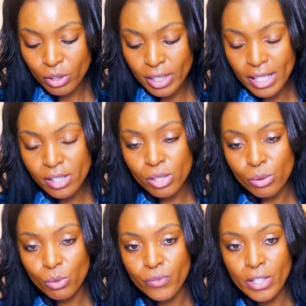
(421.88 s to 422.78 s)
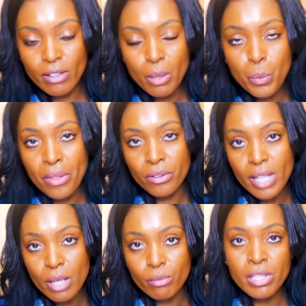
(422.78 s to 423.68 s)
looking to figure out whether or
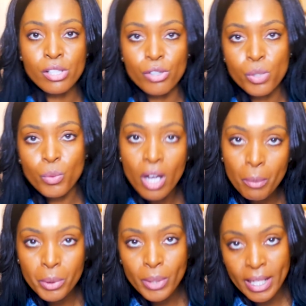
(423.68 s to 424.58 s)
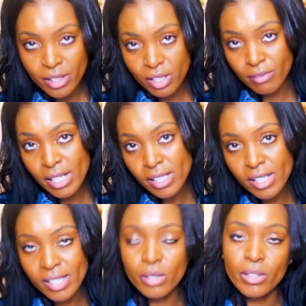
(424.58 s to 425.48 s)
not research will help you get into
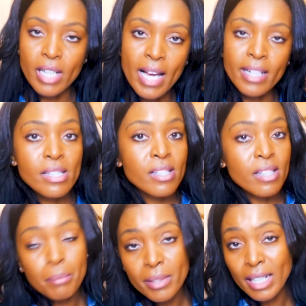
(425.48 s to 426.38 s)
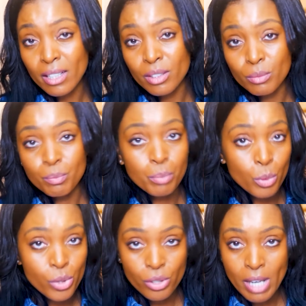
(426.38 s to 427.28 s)
residency or not, it's something that could
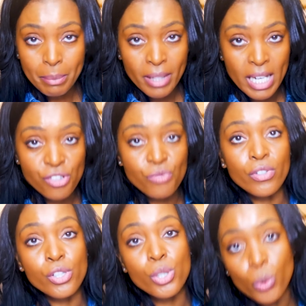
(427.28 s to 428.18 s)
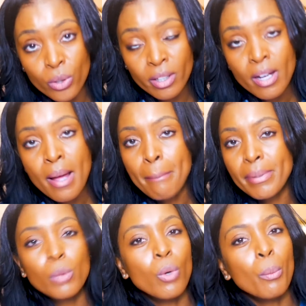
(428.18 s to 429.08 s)
boost your application for sure,
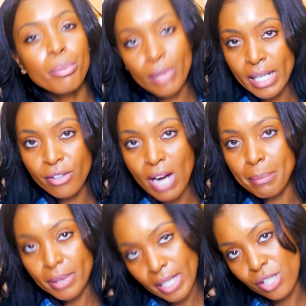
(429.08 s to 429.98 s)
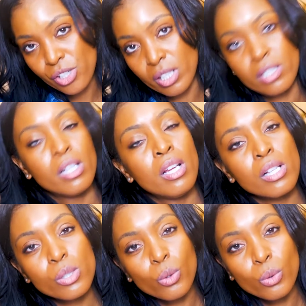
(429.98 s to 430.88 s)
but it won't break your application.
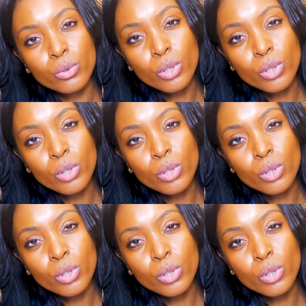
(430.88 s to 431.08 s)
So